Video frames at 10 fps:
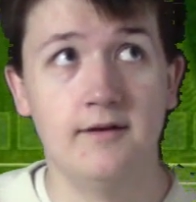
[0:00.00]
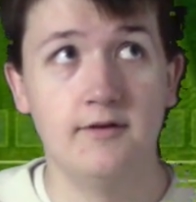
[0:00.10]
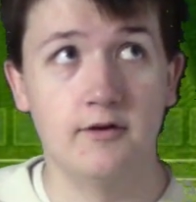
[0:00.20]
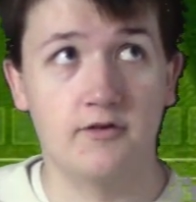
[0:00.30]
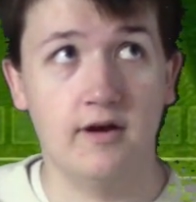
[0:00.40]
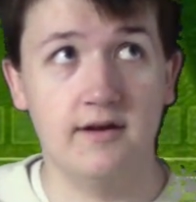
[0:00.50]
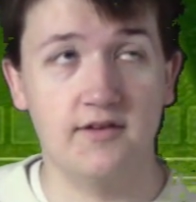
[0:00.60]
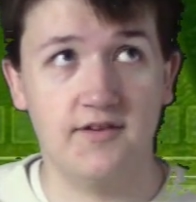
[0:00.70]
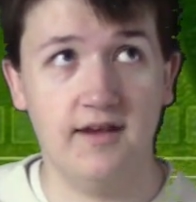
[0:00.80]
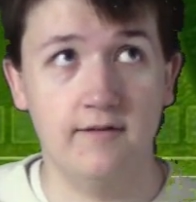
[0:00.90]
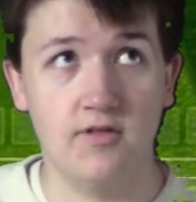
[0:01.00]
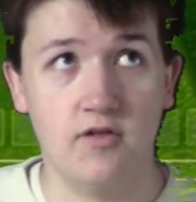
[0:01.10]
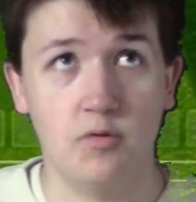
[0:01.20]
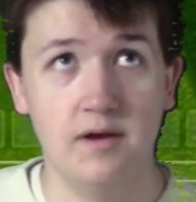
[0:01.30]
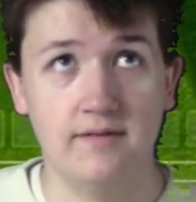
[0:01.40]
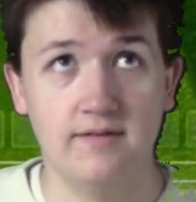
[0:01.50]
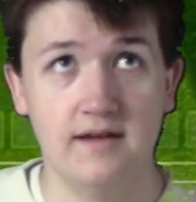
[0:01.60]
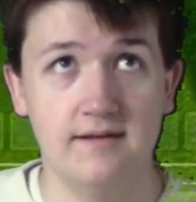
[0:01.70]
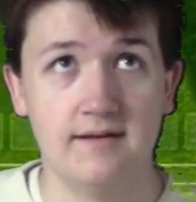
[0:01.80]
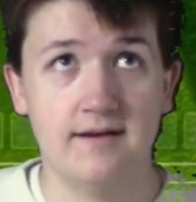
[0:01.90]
You're trying to save the twin that